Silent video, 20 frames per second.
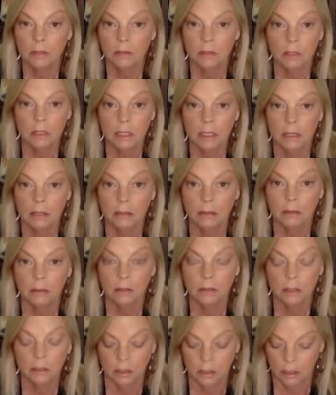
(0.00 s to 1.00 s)
because I don't
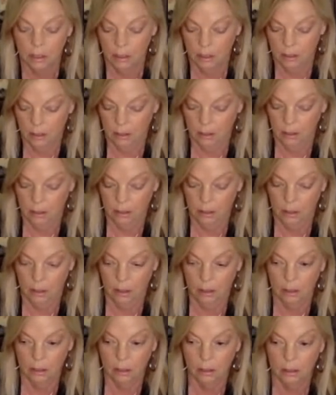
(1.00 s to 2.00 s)
think he
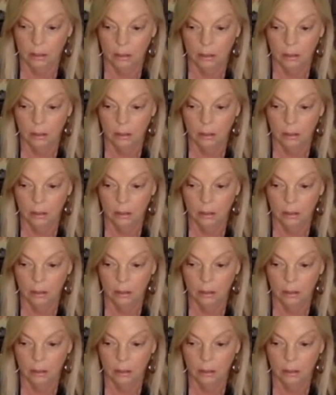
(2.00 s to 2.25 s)
can.